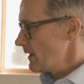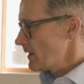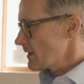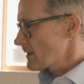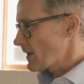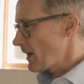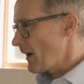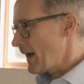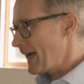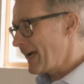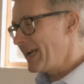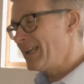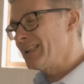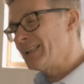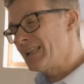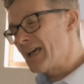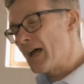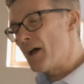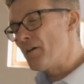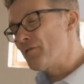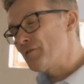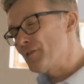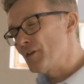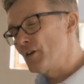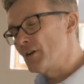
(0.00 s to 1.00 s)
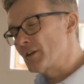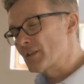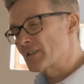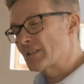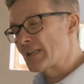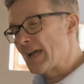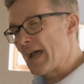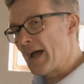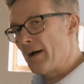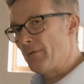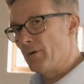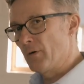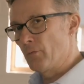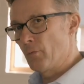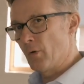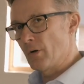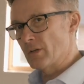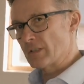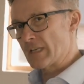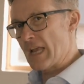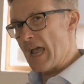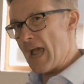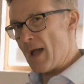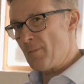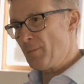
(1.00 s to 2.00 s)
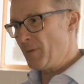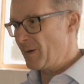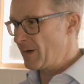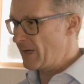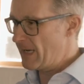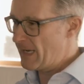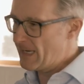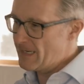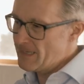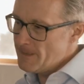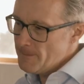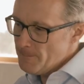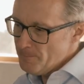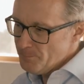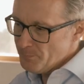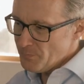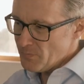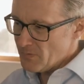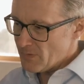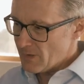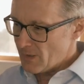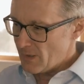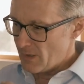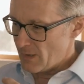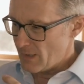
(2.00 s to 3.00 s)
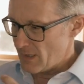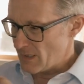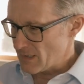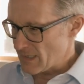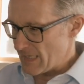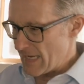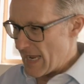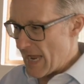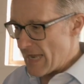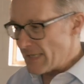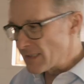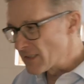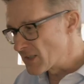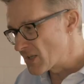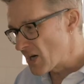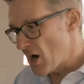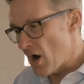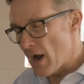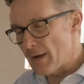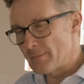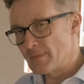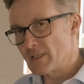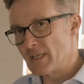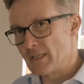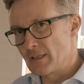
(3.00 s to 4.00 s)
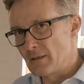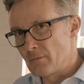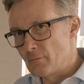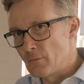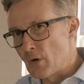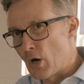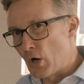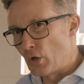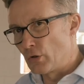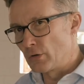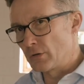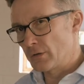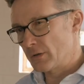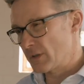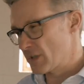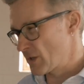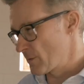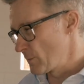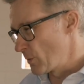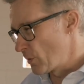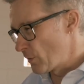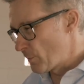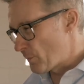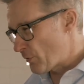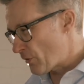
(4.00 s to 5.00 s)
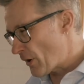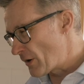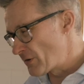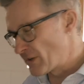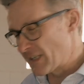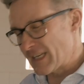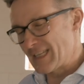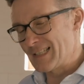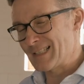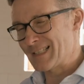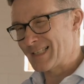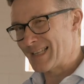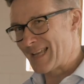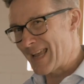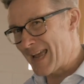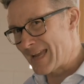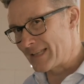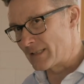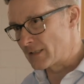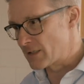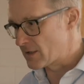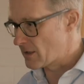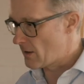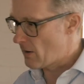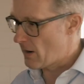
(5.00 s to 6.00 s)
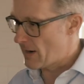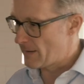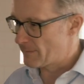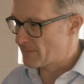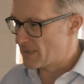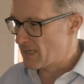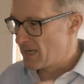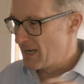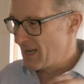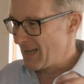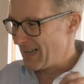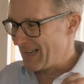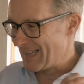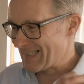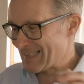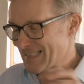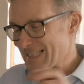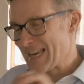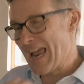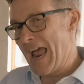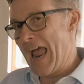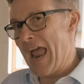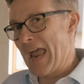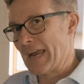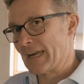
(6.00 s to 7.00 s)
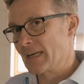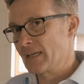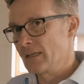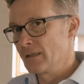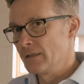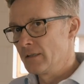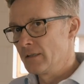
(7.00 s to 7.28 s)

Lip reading: So in that first hour, what's happening is the enzymes in the malt, the small proteins, the enzymes attack